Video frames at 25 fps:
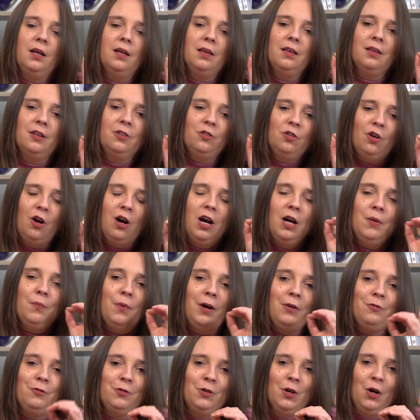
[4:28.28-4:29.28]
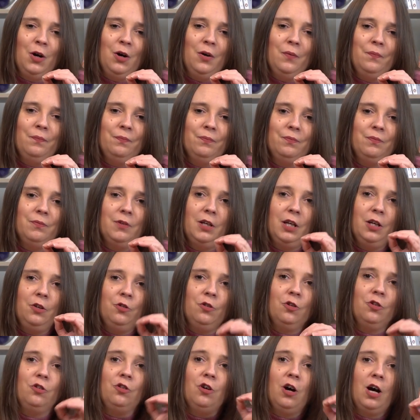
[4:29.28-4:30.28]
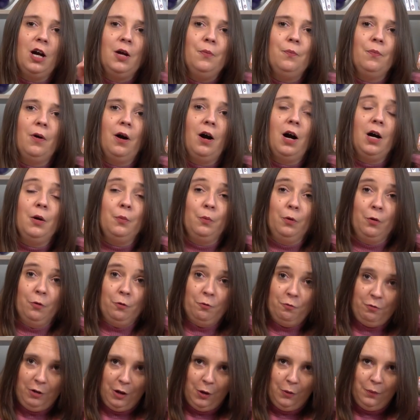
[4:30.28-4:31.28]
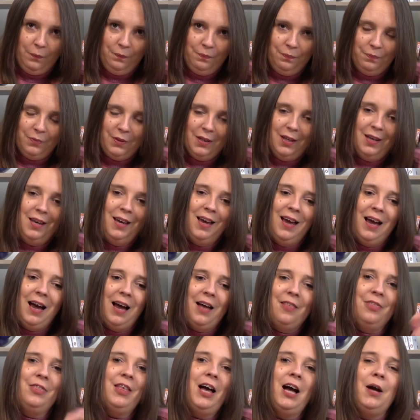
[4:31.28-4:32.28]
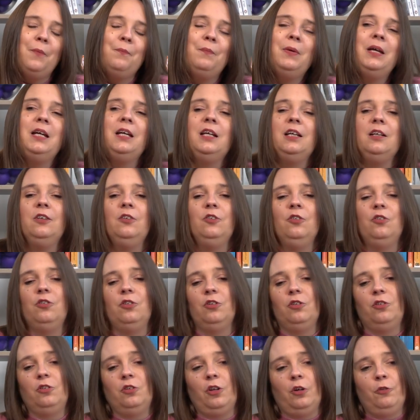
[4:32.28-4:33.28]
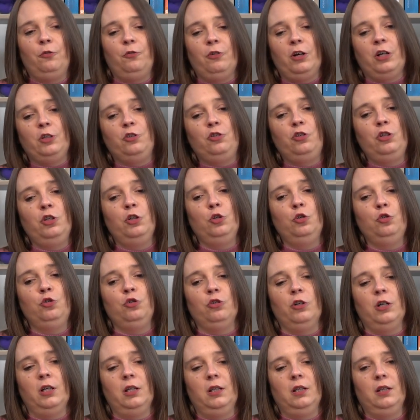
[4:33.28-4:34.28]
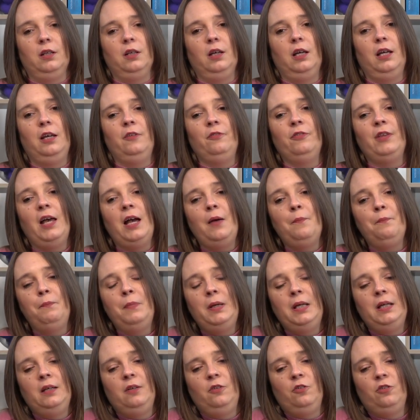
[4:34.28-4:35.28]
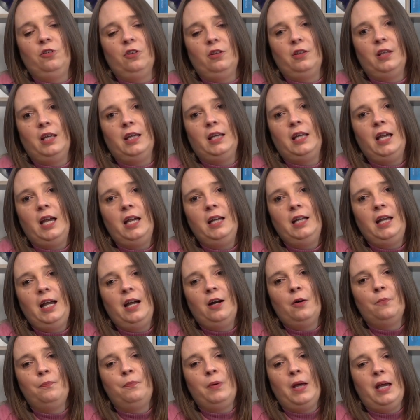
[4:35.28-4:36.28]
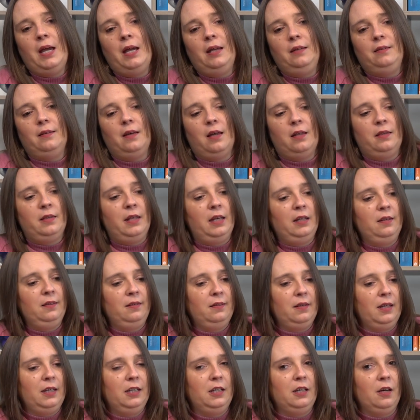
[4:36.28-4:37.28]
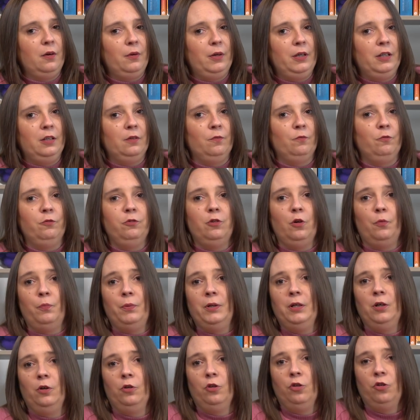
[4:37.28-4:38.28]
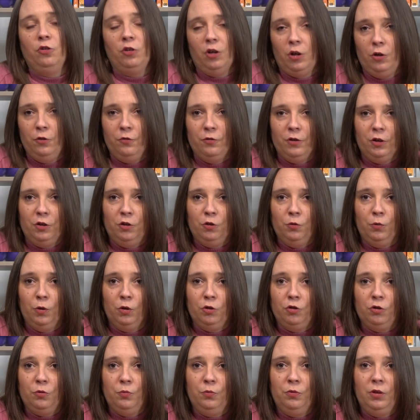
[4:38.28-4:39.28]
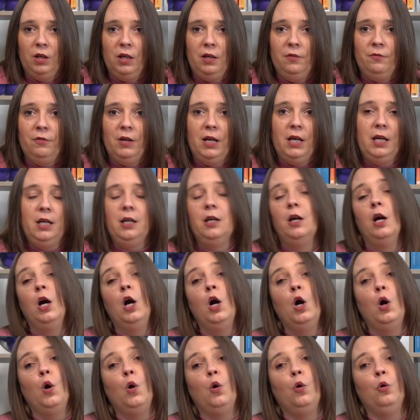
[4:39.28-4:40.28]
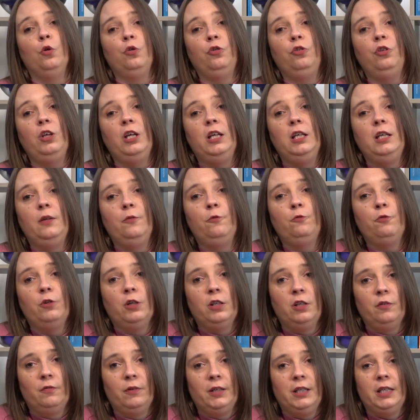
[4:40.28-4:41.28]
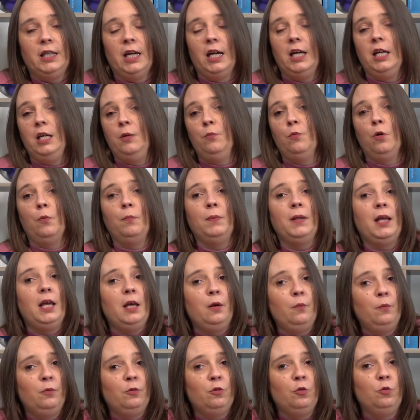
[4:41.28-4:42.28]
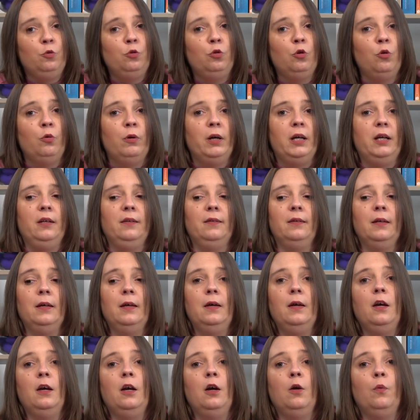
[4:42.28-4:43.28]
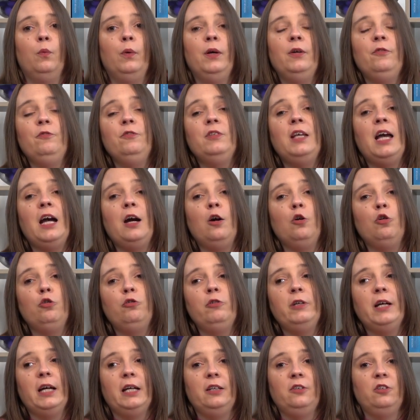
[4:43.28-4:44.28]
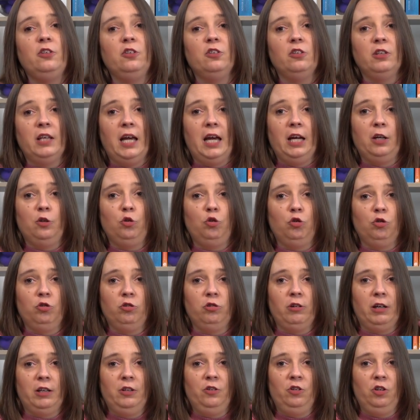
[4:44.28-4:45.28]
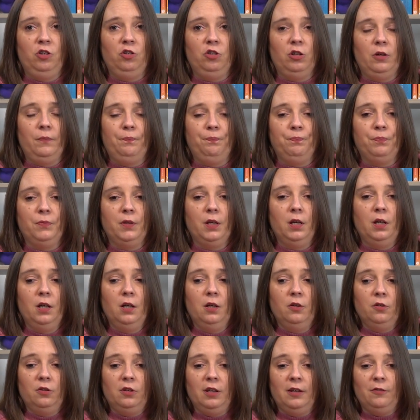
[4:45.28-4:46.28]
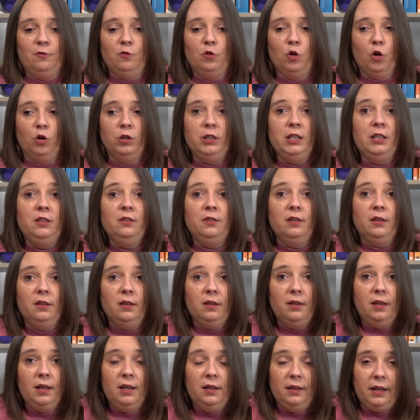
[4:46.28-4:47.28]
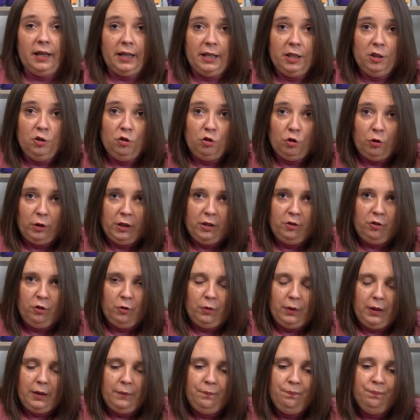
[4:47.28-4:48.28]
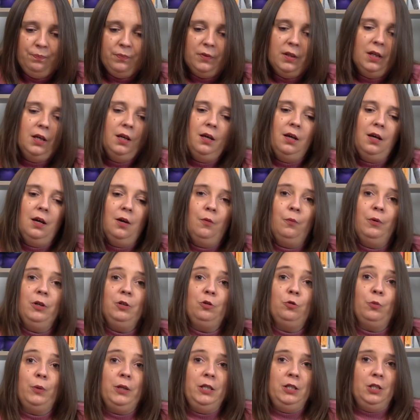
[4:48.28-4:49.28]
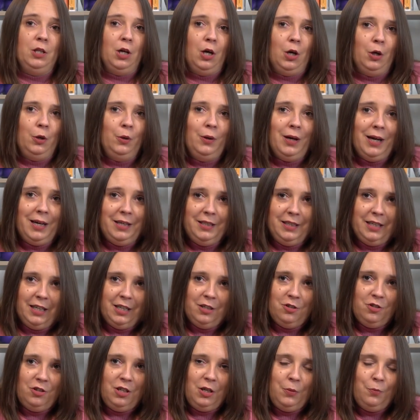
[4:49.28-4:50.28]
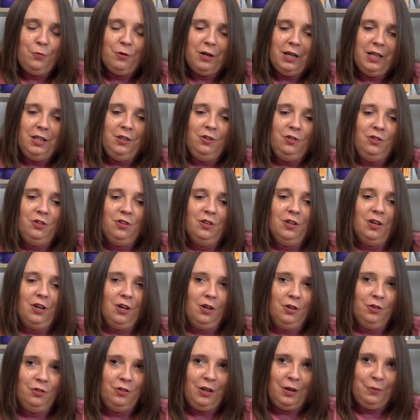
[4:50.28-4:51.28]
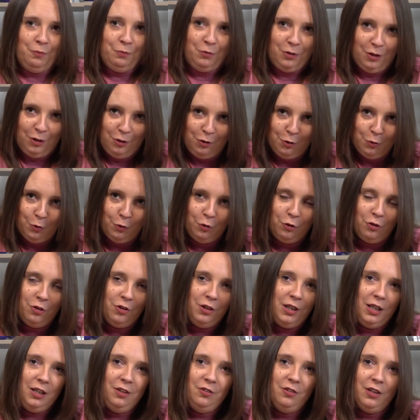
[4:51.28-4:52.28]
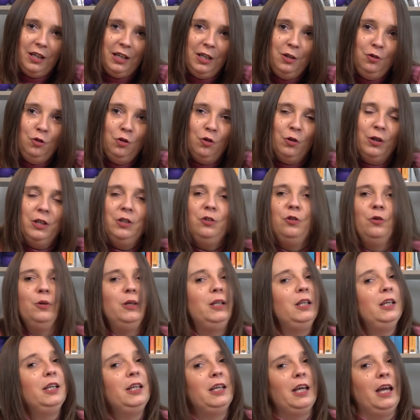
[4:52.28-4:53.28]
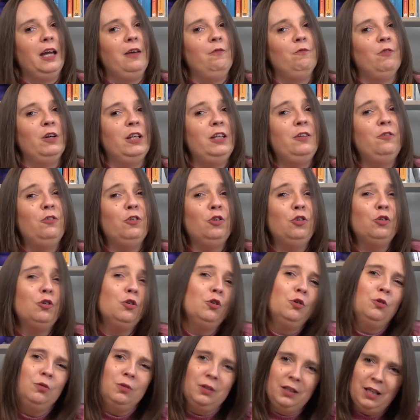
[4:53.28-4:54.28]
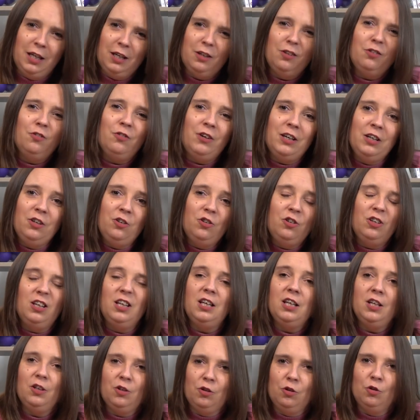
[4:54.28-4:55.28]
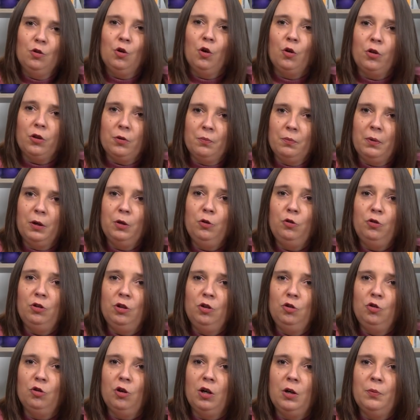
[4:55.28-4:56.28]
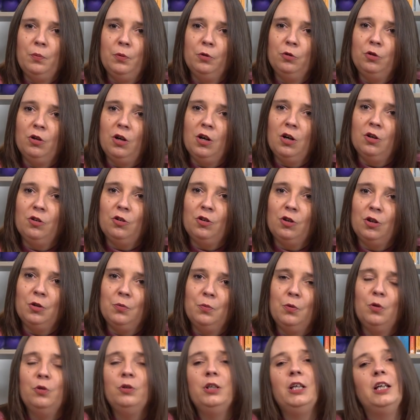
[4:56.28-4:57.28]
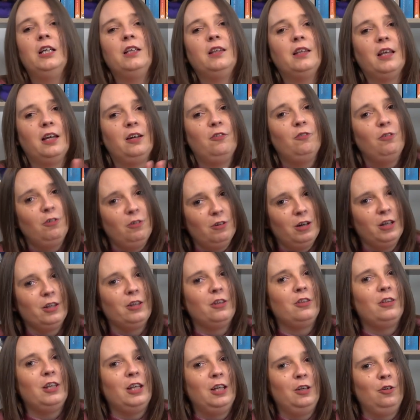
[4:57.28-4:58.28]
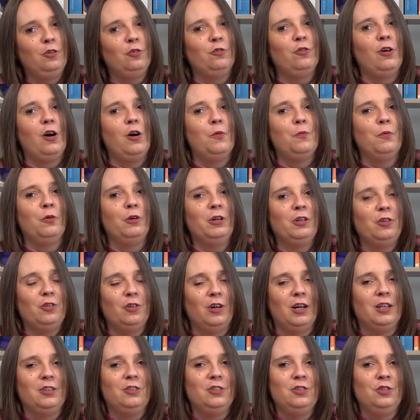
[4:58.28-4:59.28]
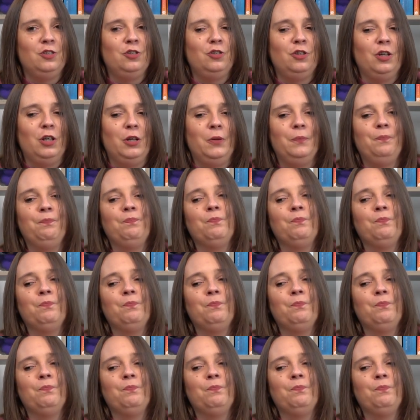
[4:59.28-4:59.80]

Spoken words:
The time I've got is the time I will fill. And that means, so for our children, if that means that they're getting out of bed and then say going and flopping on the sofa to watch some TV or sitting in front of a game or playing with some toys, we've now created an extra transition. So they've gone into the thing they enjoy doing, which we know ADHD brains are tempted towards the things they enjoy doing, and getting ready for school, let's face it, is not the most enjoyable task of the morning. There are other things far more exciting to do.